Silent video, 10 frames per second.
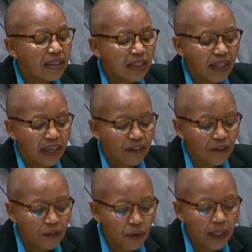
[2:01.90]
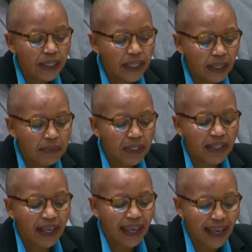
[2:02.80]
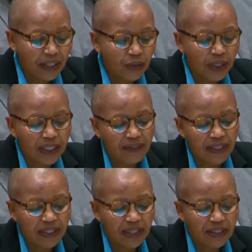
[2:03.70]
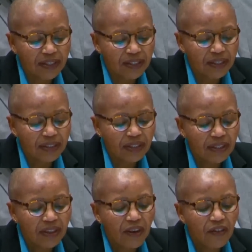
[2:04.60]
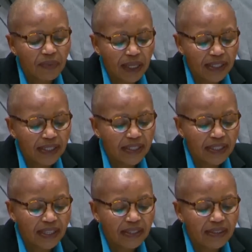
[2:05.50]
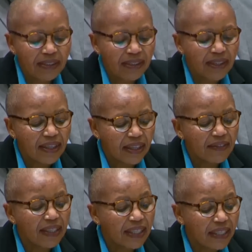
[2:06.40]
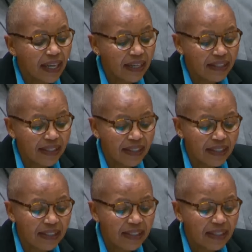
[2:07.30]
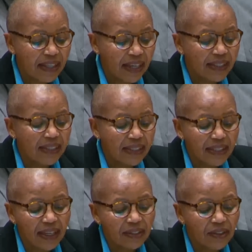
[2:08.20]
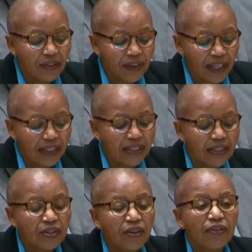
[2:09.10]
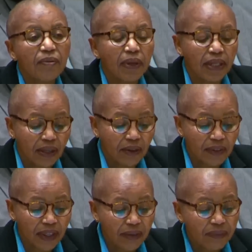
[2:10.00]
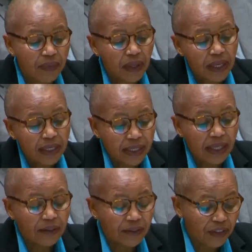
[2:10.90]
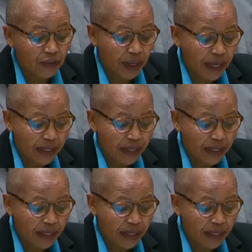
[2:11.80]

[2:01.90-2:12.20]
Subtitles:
can fully capture the actual devastation of Palestinians living in Gaza as a result of actions of the State of Israel.